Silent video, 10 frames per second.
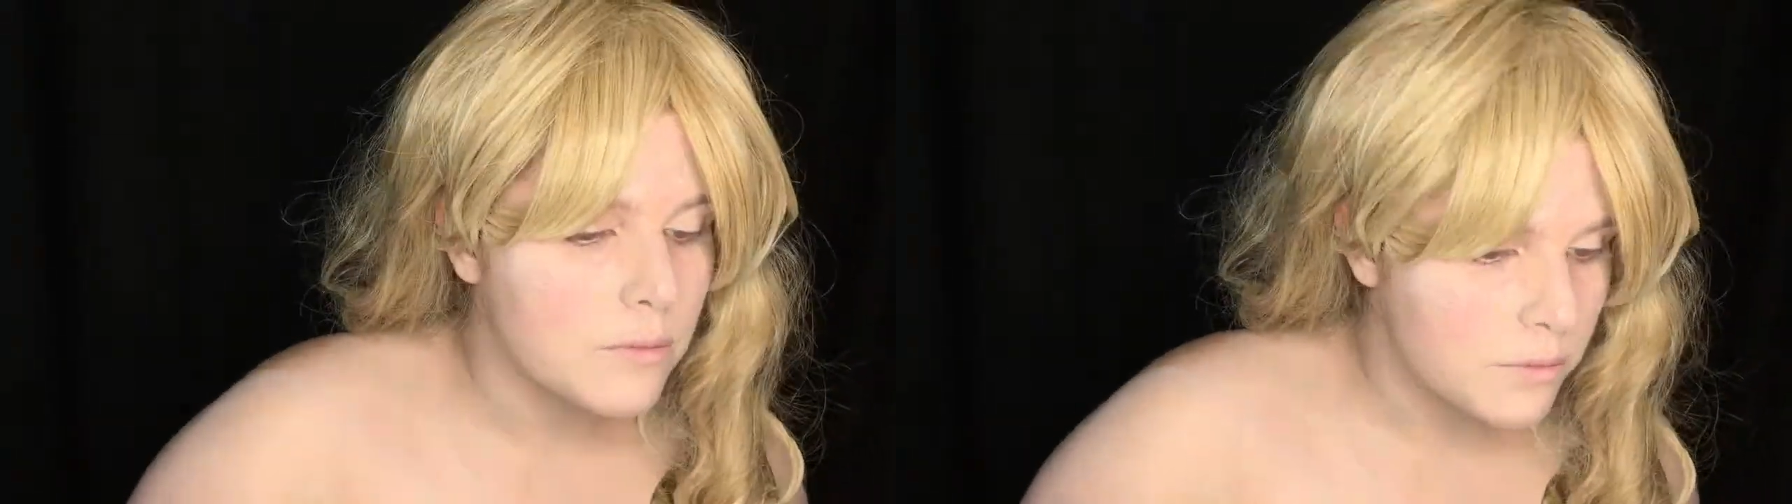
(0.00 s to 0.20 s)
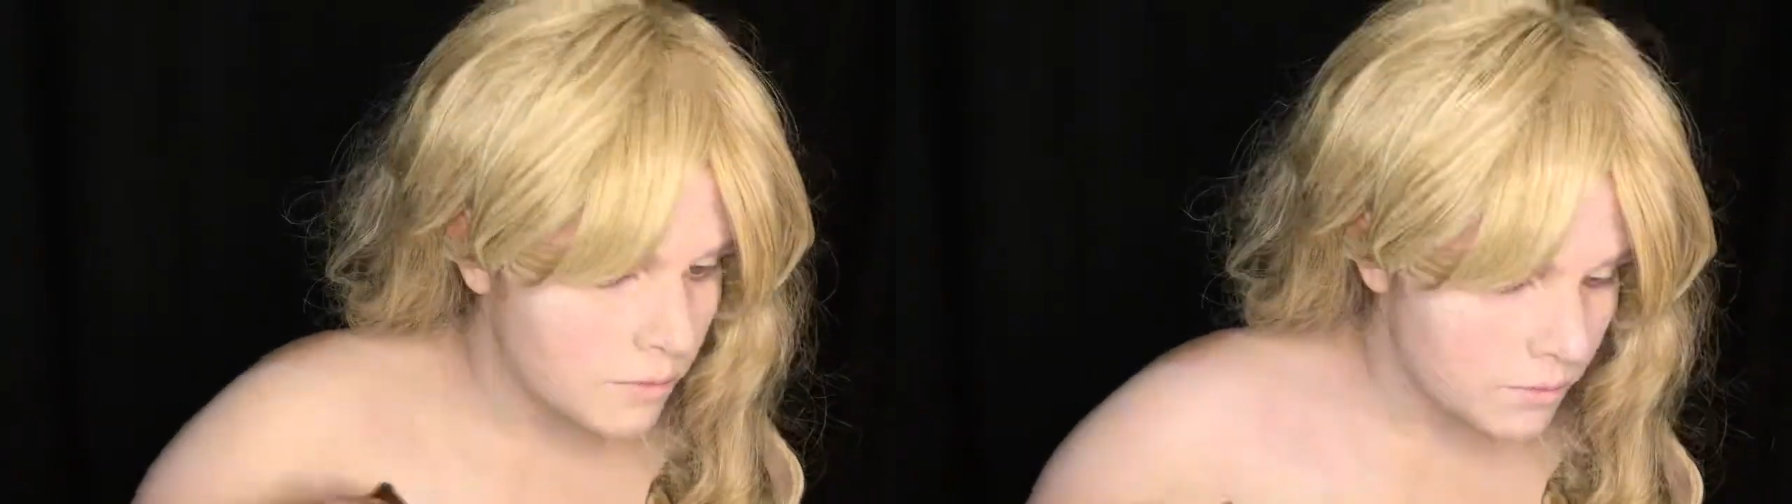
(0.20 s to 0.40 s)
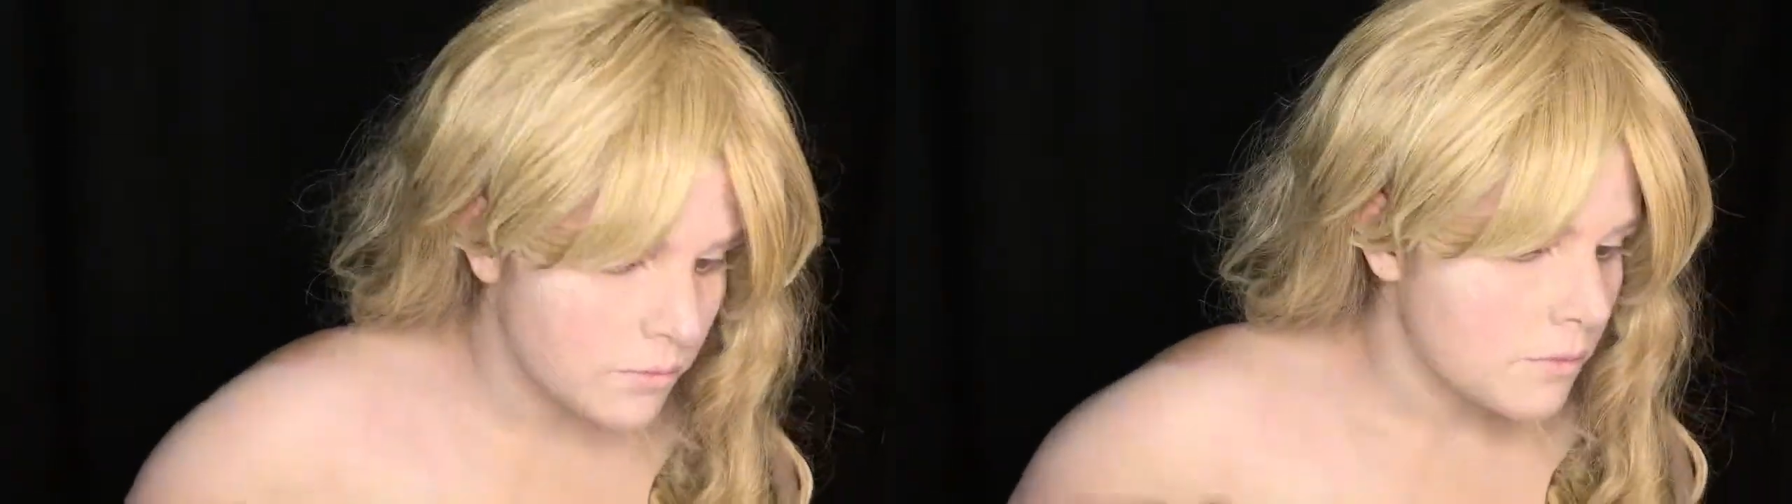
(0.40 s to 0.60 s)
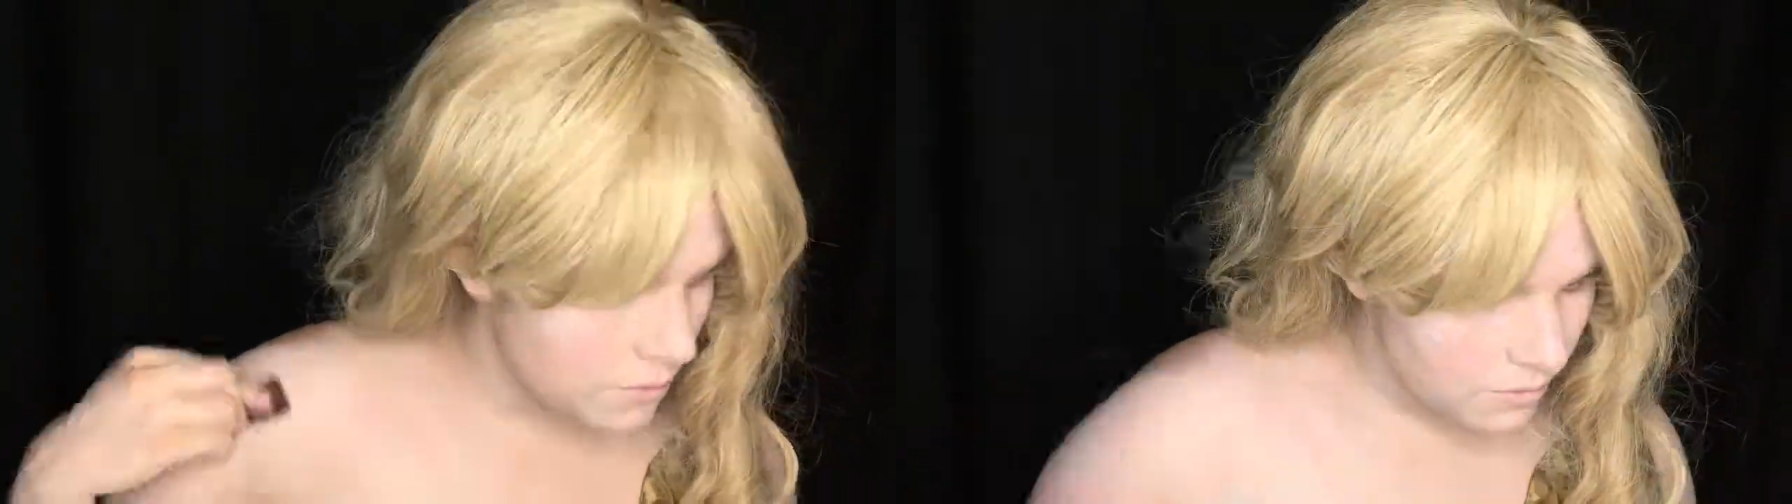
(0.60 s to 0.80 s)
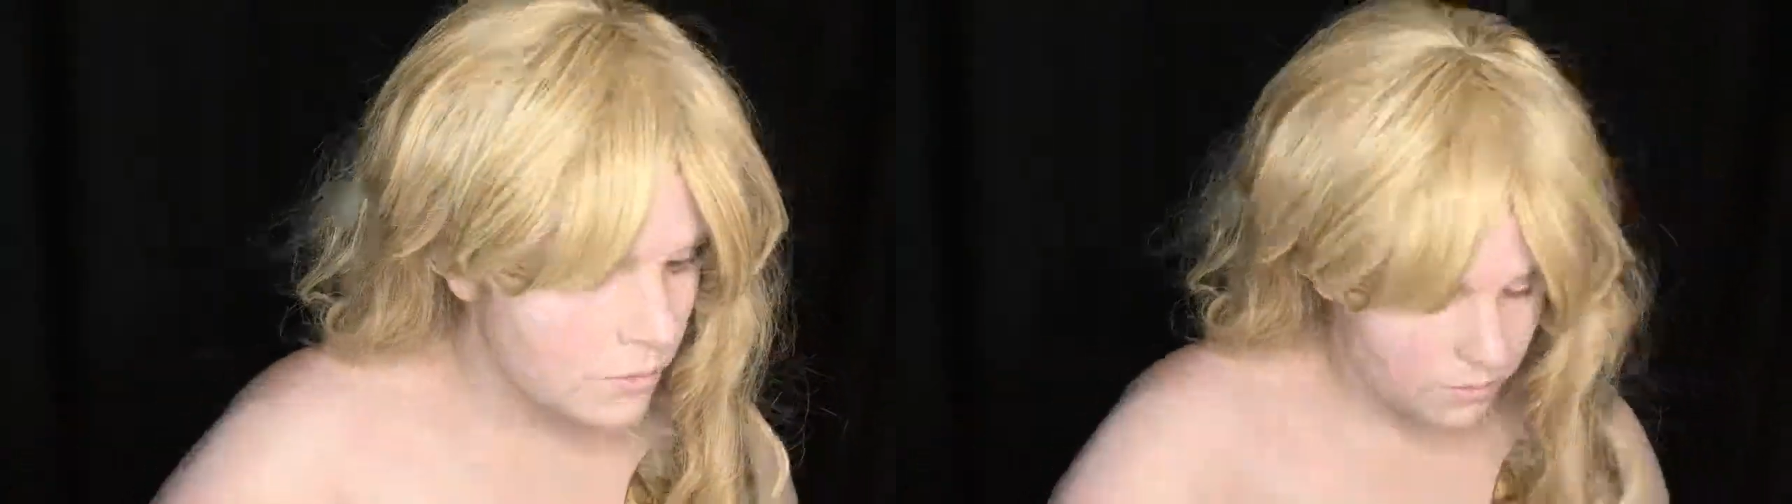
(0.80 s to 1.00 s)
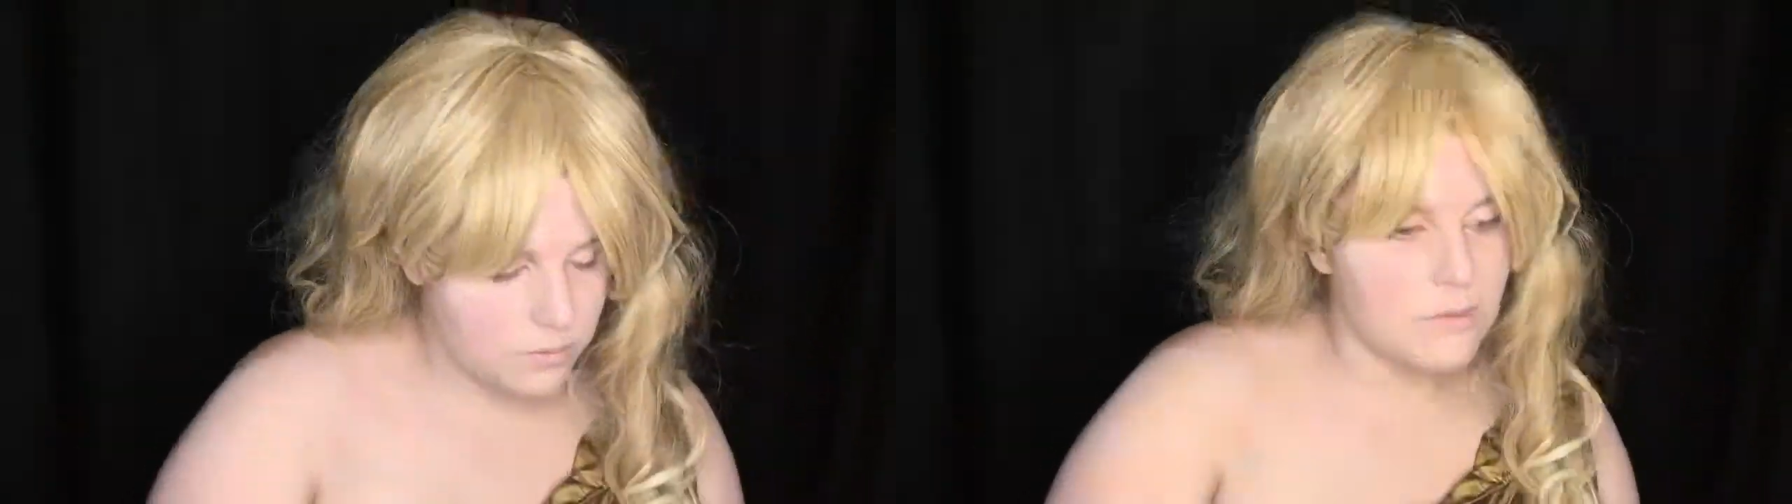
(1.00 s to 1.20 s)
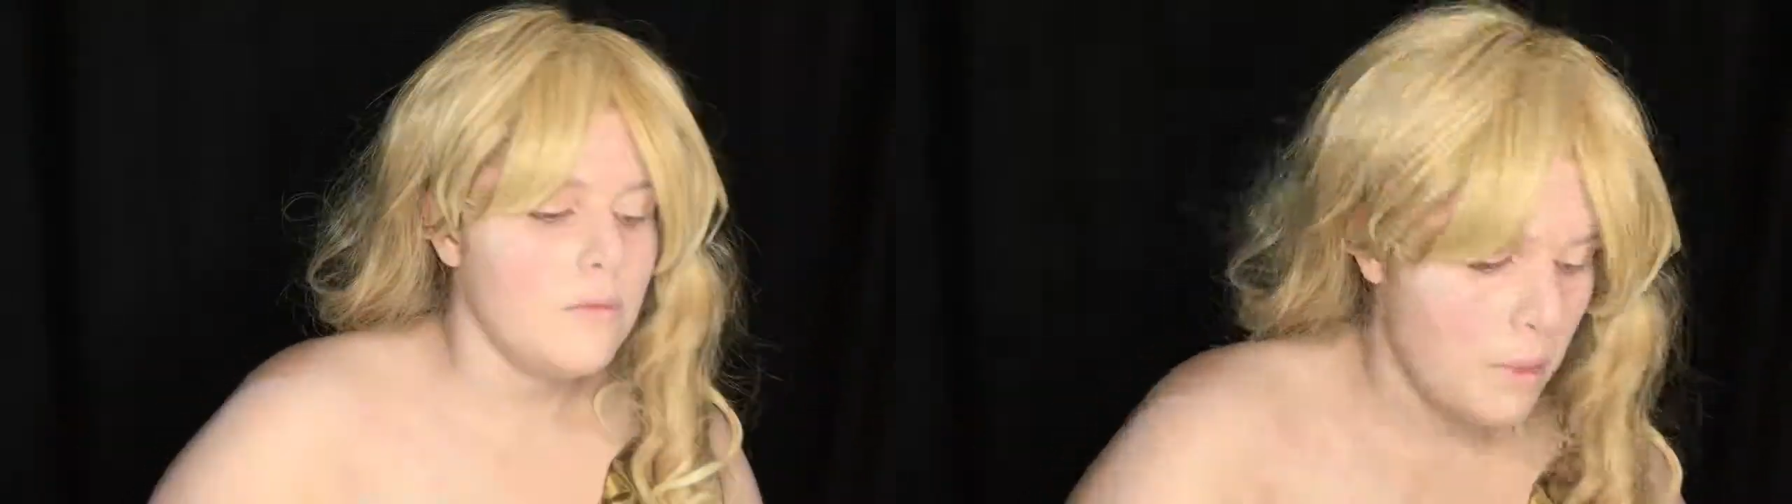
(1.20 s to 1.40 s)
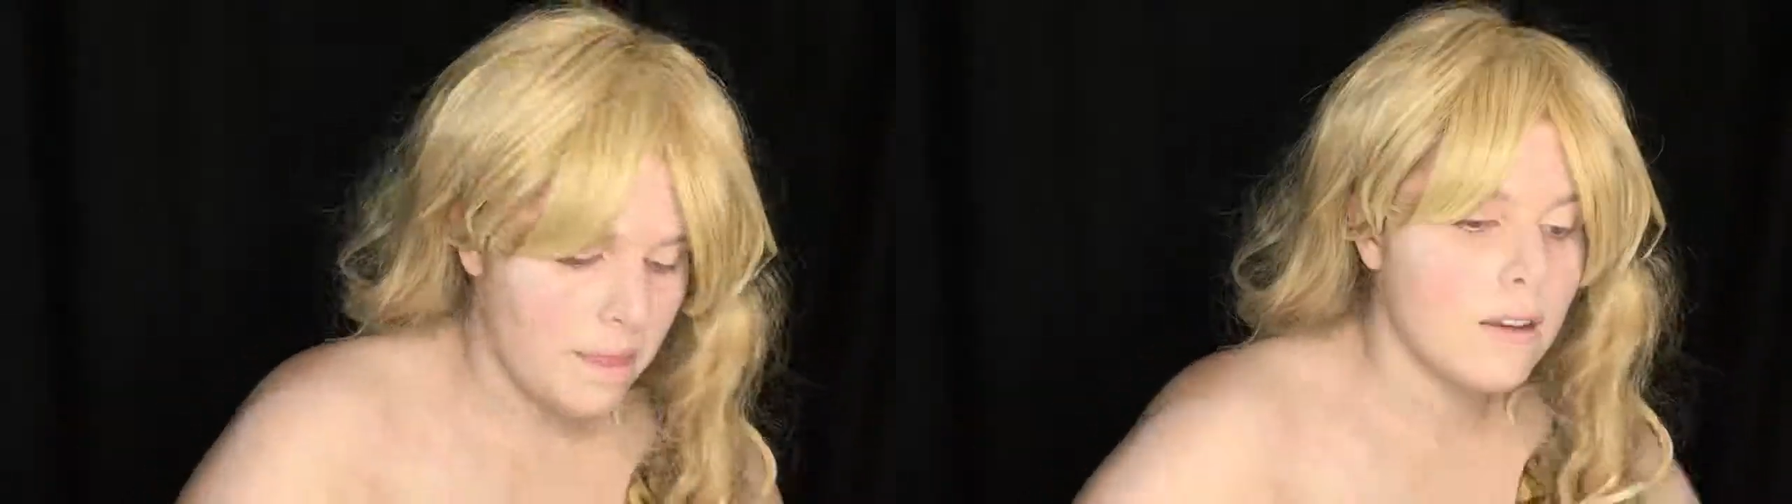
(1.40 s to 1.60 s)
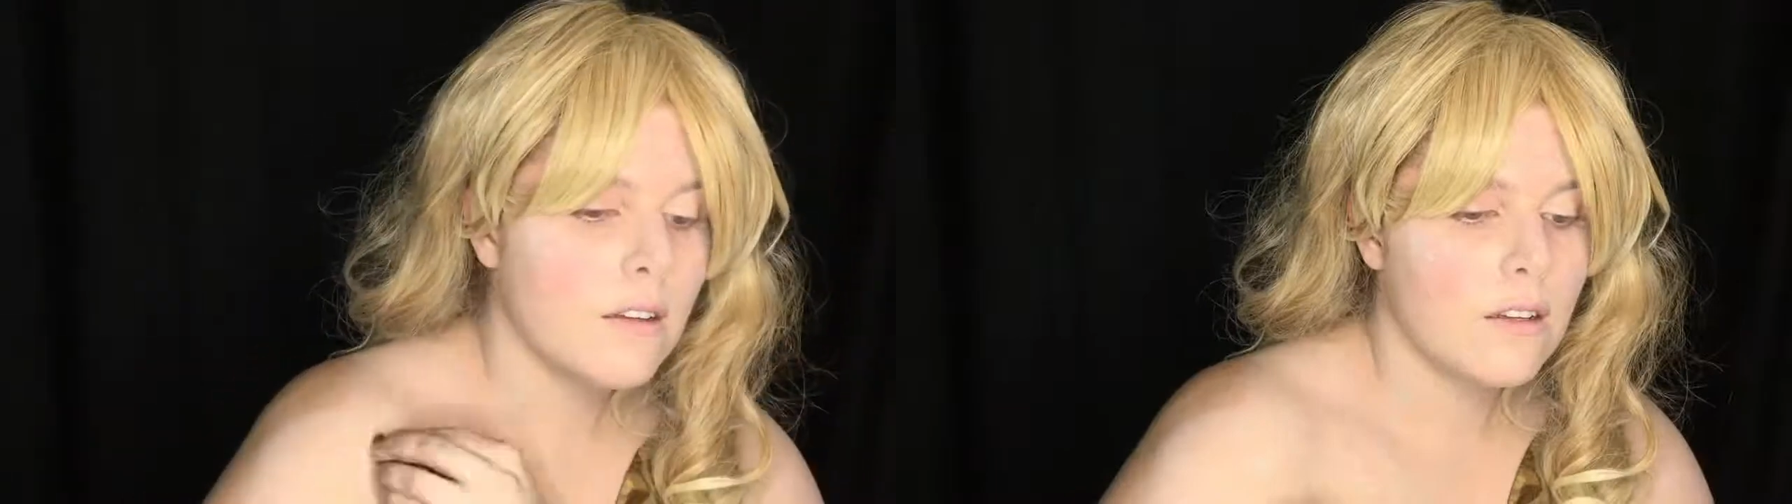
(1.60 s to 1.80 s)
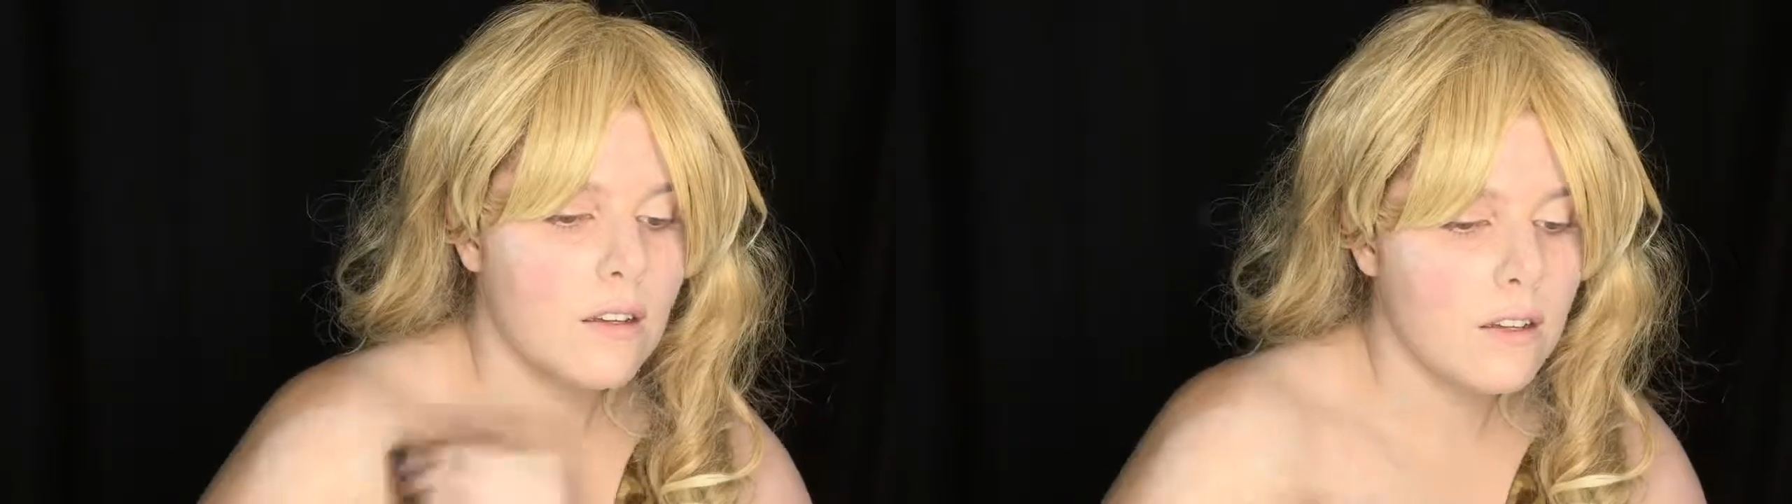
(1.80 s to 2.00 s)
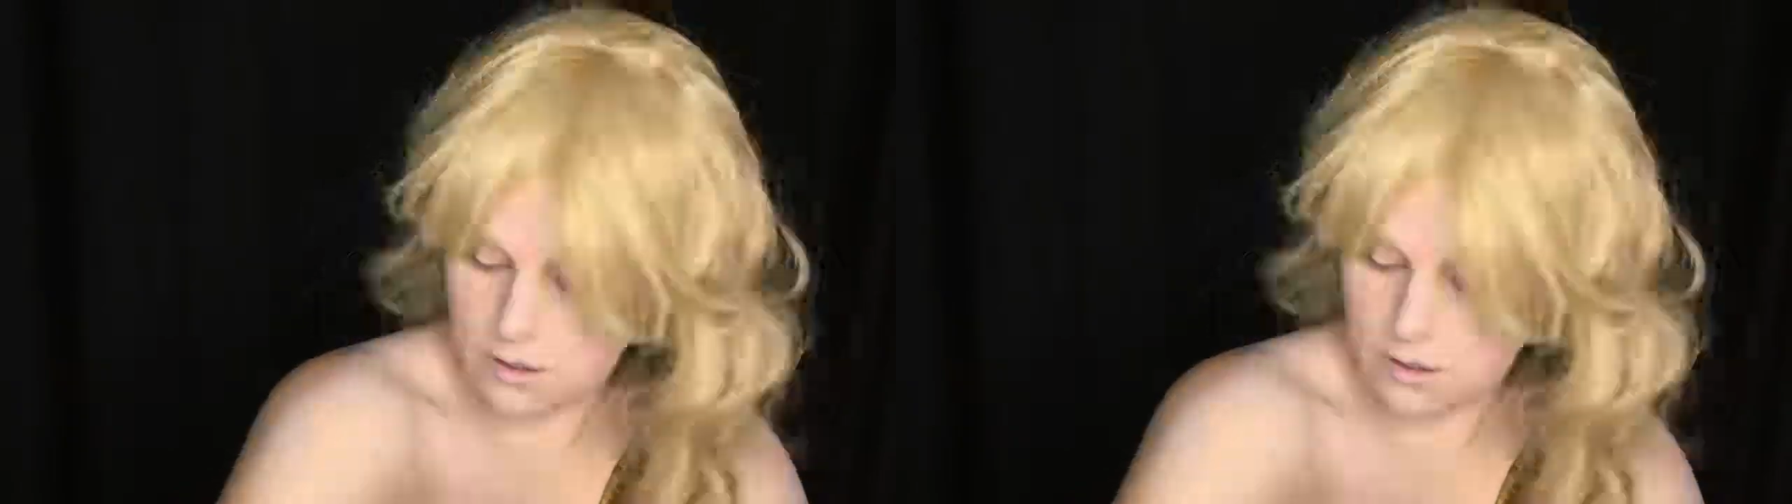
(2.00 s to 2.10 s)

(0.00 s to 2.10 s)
forehead, underneath the neck,